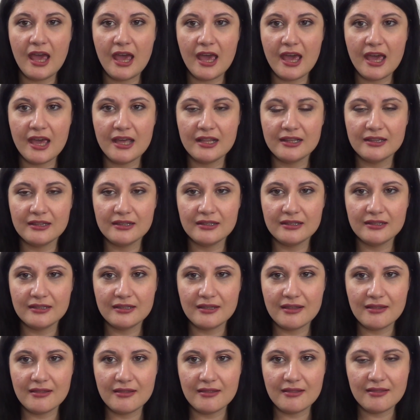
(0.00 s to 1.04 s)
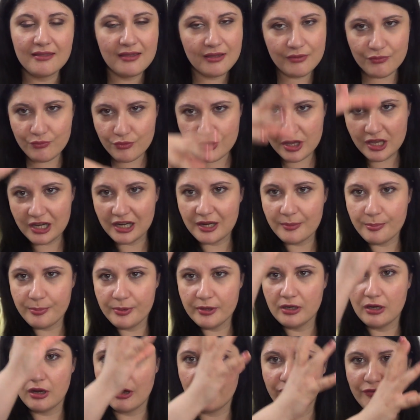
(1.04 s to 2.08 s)
and they really
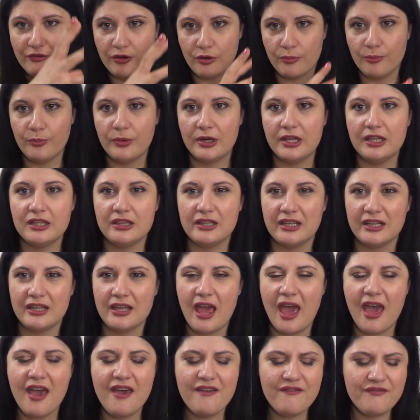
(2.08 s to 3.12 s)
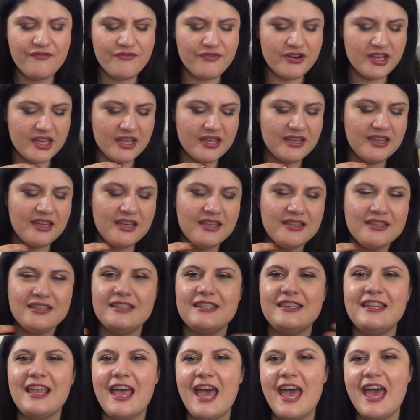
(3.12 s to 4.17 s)
peel off completely. Every
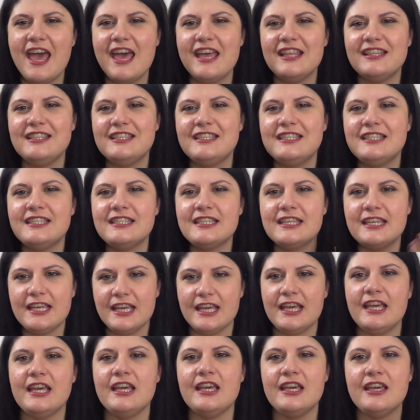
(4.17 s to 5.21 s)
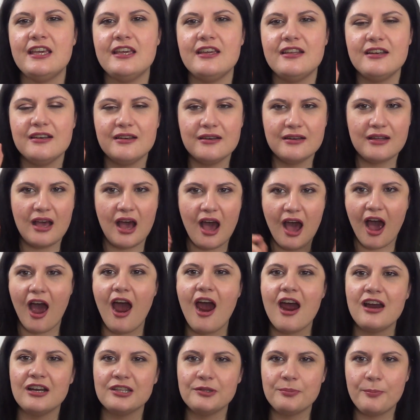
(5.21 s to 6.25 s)
dead skin,
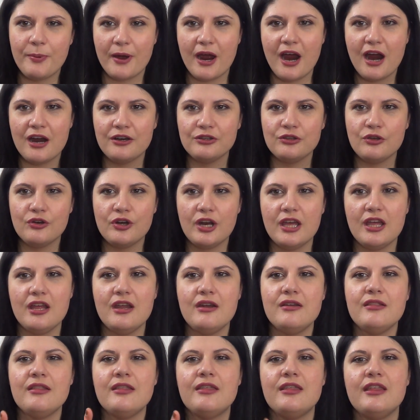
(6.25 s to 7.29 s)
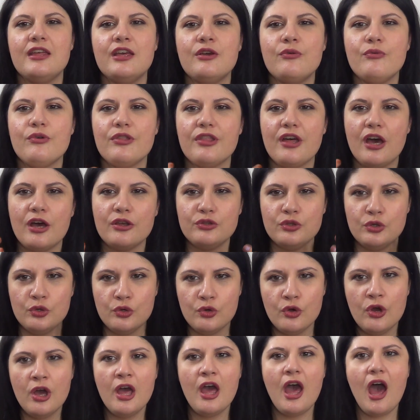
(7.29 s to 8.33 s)
hard part on anything without
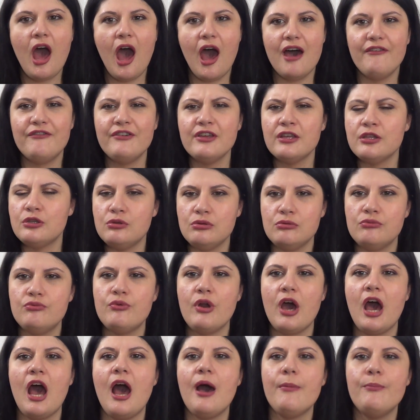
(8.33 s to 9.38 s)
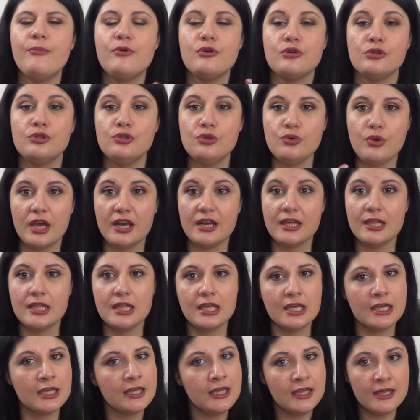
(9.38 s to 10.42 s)
you having to rub or do
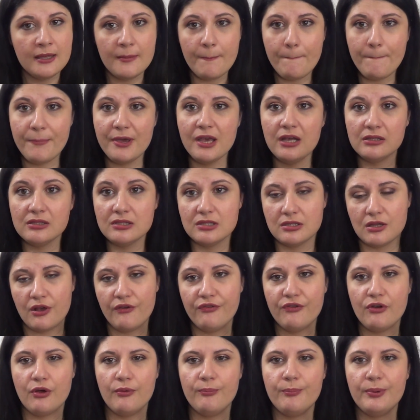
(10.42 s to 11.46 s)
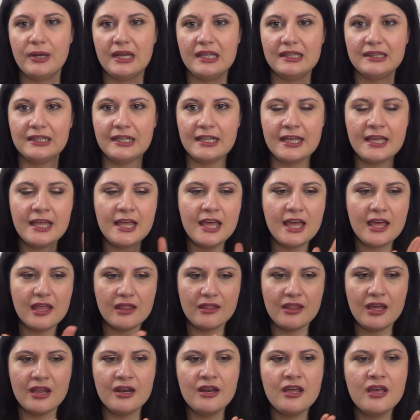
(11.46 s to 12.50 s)
anything peels off completely.
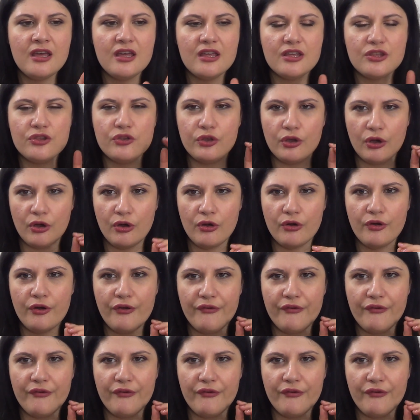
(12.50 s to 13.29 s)
And then your